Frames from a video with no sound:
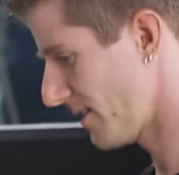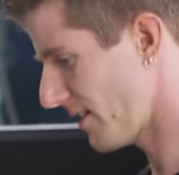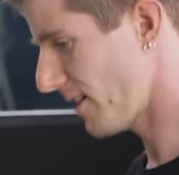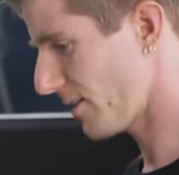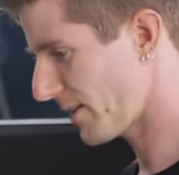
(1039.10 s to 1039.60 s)

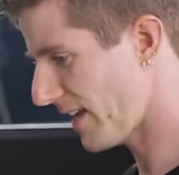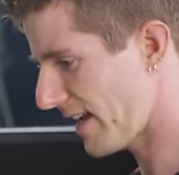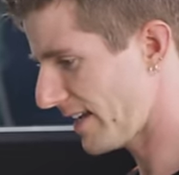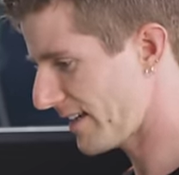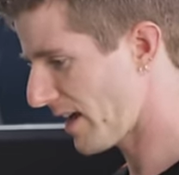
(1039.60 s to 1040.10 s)

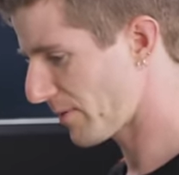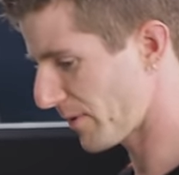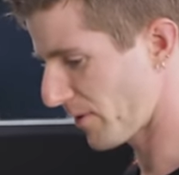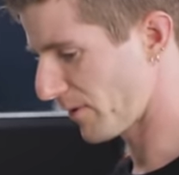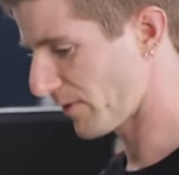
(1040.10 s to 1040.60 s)
Okay, now we're
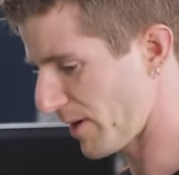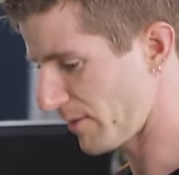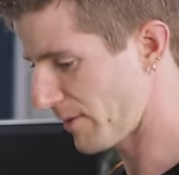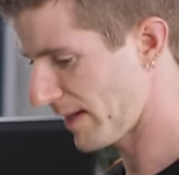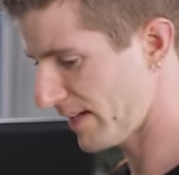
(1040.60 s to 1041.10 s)
going the
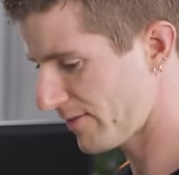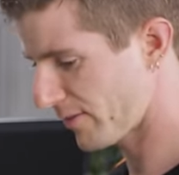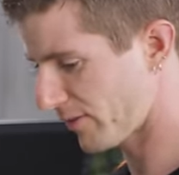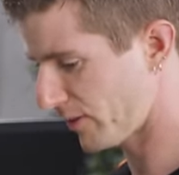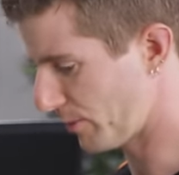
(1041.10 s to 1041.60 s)
right way
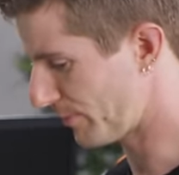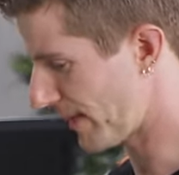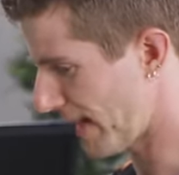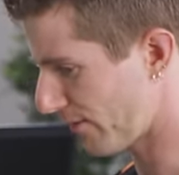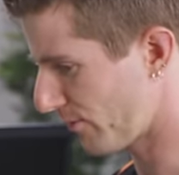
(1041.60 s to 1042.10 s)
for the loop
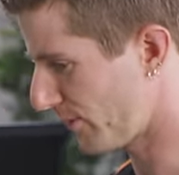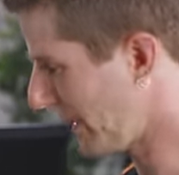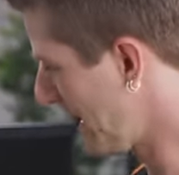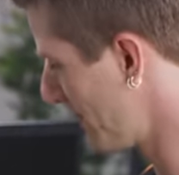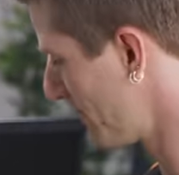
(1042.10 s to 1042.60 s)
to
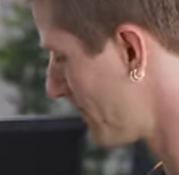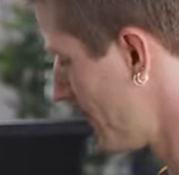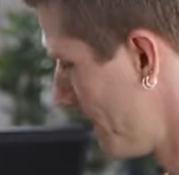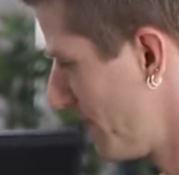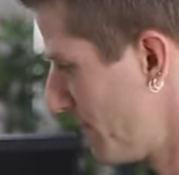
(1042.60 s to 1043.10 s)
actually
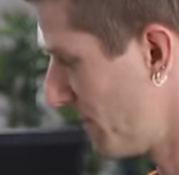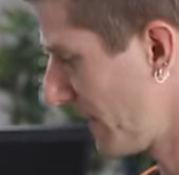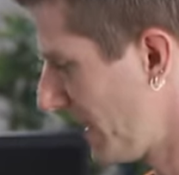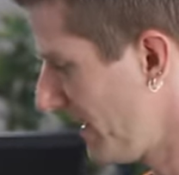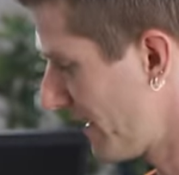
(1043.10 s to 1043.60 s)

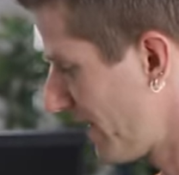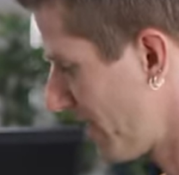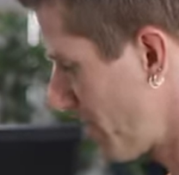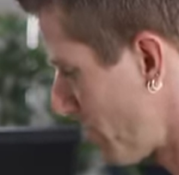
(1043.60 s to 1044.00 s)
bleed and the